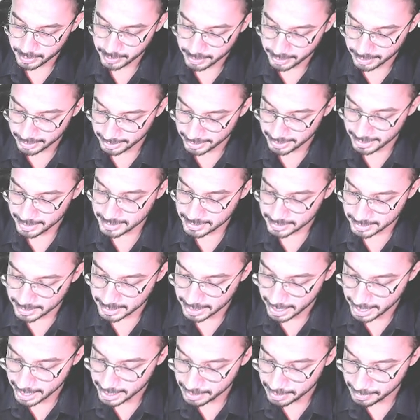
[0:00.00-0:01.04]
less
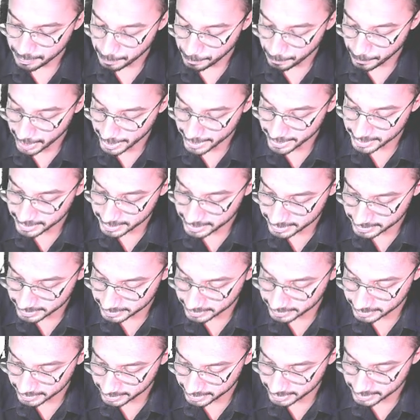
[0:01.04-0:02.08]
than
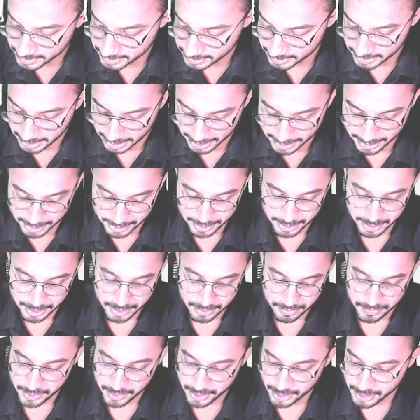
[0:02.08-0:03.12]
-3 standard
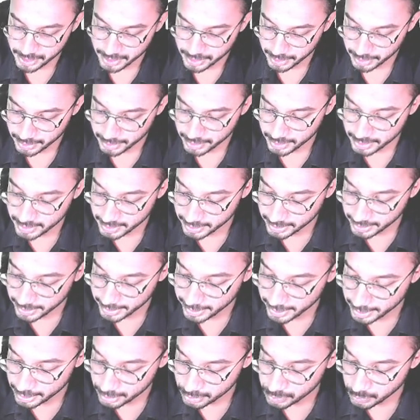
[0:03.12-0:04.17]
deviation. This
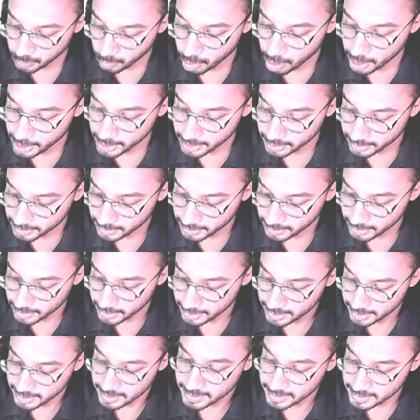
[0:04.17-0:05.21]
indicates what?
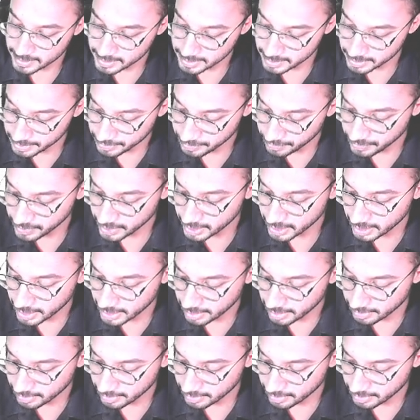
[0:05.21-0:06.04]
Severe